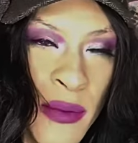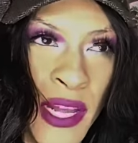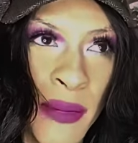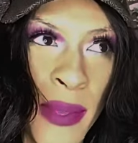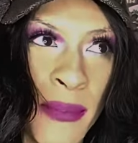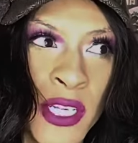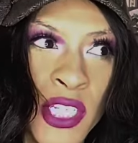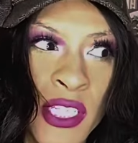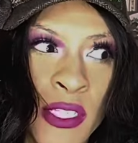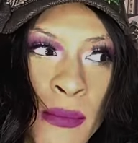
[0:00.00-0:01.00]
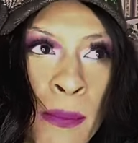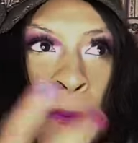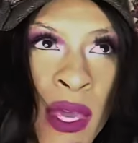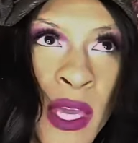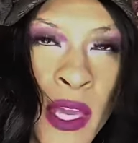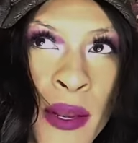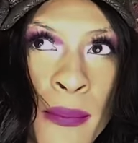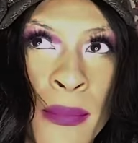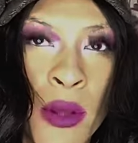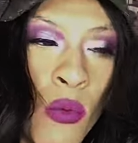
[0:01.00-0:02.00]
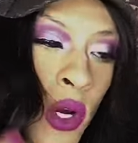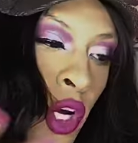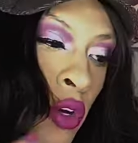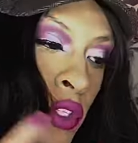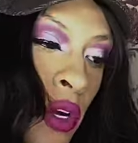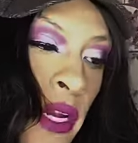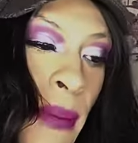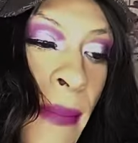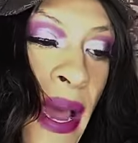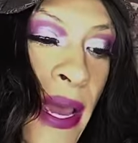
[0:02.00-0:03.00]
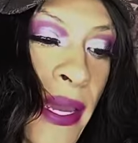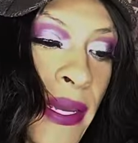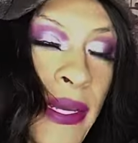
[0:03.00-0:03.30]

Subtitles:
Like, maybe just me and what goes on in my